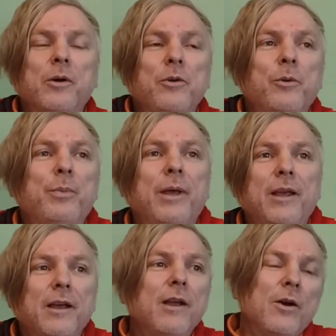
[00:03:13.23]
You'll
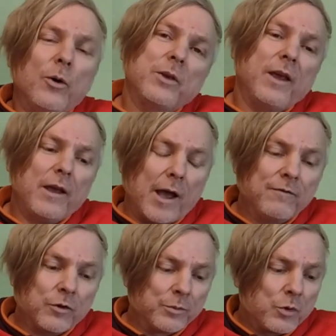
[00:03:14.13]
be okay.
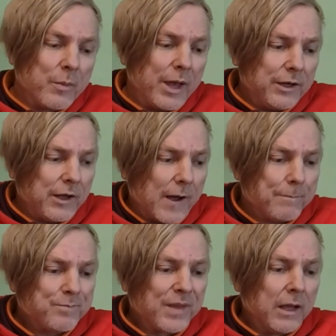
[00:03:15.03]
I'm from
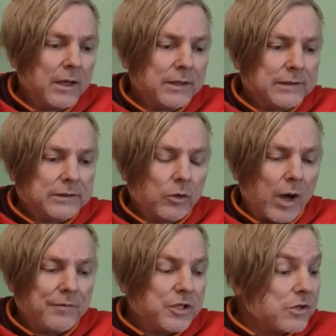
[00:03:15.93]
Romania,
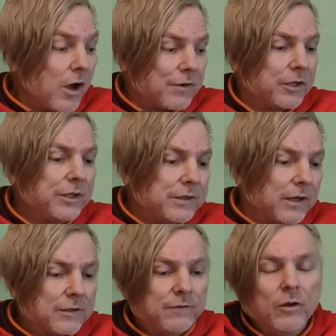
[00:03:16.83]
so I've discovered these
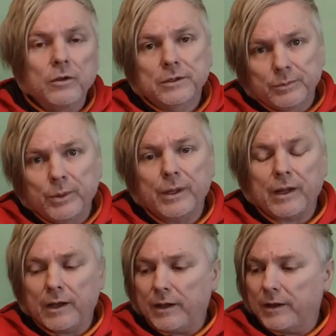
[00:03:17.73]
are false,
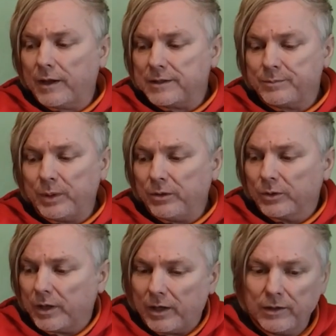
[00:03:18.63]
and I speak
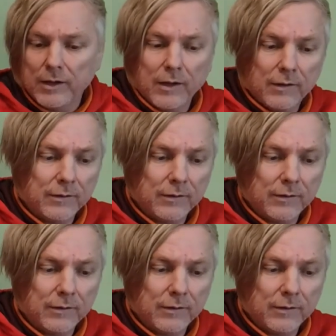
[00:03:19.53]
okay